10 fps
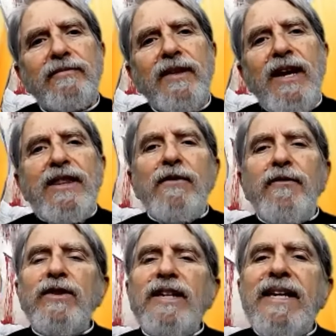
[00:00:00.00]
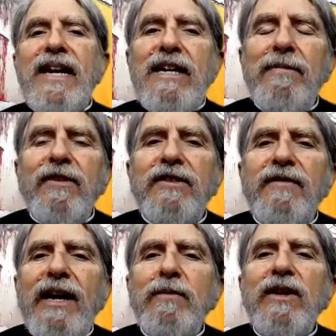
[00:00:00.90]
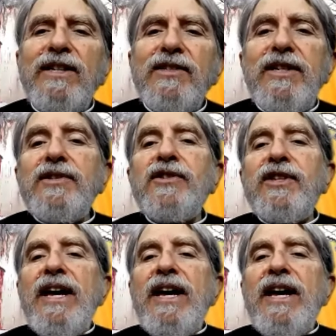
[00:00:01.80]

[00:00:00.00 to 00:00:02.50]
Therefore, the kingdom of the divine will exists.